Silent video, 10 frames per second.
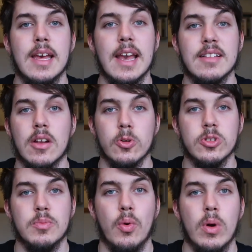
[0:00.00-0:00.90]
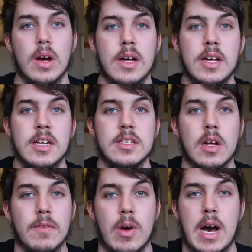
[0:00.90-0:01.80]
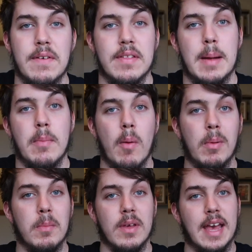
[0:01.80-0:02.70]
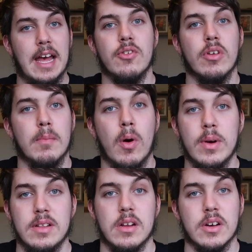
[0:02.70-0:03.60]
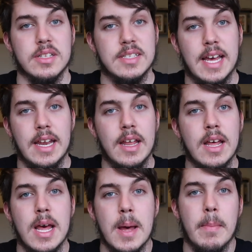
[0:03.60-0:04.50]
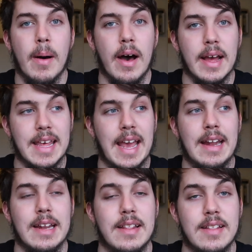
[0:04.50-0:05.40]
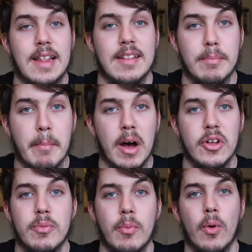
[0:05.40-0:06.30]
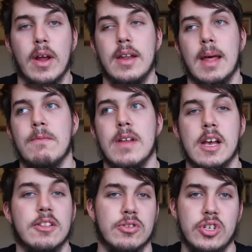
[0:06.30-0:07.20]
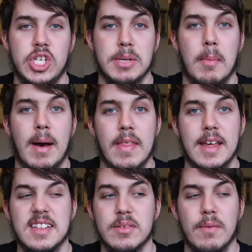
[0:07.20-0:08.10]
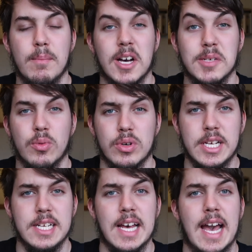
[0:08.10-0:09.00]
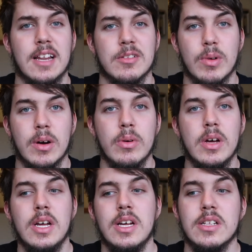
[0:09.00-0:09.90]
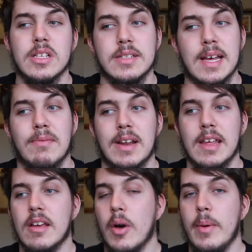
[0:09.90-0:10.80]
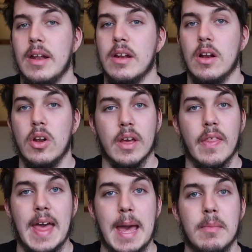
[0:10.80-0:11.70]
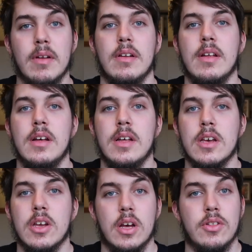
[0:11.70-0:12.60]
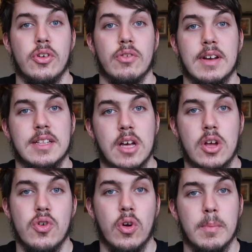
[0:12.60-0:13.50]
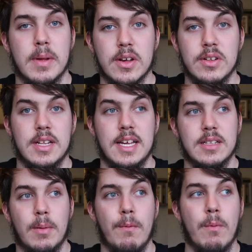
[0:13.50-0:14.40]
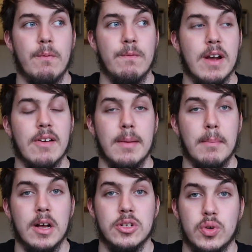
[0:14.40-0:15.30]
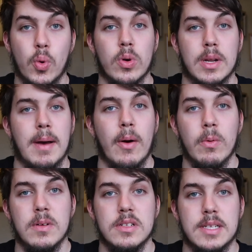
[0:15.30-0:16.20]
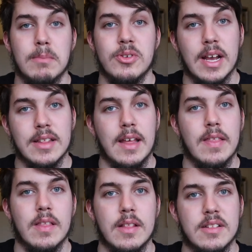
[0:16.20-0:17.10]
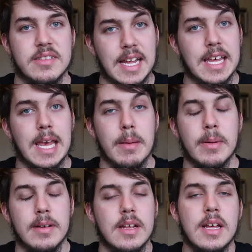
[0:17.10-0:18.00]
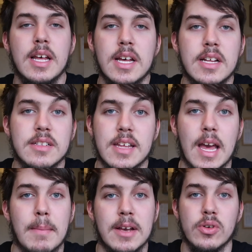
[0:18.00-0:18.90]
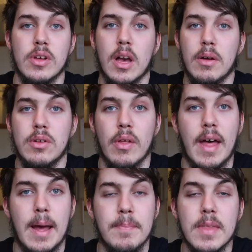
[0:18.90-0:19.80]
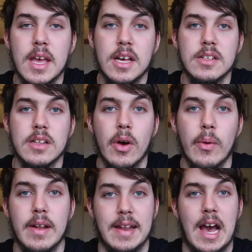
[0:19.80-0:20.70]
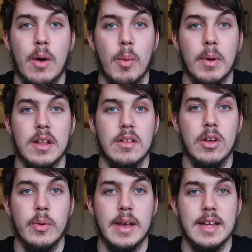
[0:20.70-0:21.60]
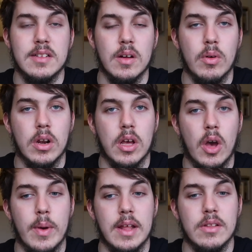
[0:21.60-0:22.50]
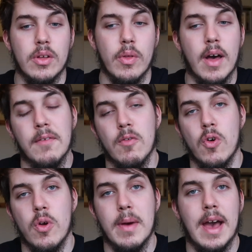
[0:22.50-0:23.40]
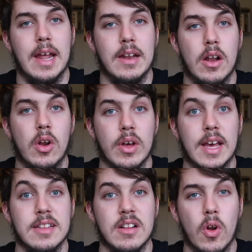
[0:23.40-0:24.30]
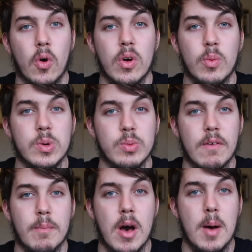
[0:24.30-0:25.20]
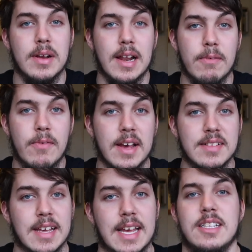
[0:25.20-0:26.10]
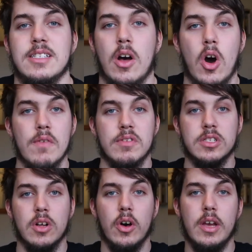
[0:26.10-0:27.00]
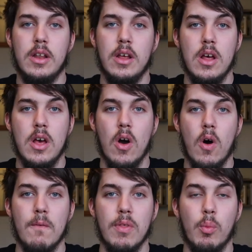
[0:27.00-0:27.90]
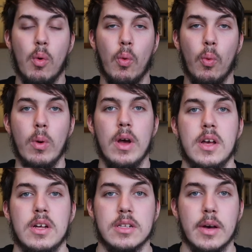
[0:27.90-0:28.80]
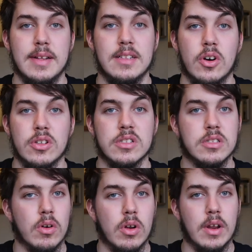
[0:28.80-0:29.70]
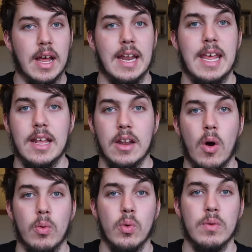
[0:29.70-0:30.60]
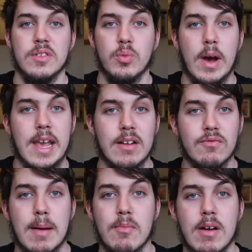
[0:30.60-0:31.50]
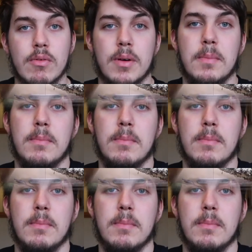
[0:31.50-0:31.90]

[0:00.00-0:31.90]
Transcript: It is a lot smaller, so if you are having that problem you can try the Maltese like I said, but again there's much more in-depth videos on YouTube about this with much more detail as well. So definitely go in, look at them and, you know, do your research on it, because it is a very much talked about subject in snake keeping. So yeah, make sure you go and do that. So now what we're going to do is go into the other room and look at his log, which we've permanently fixed against either side of the wall. So it's nice and solid and he can hold all of his weight and wrap around it.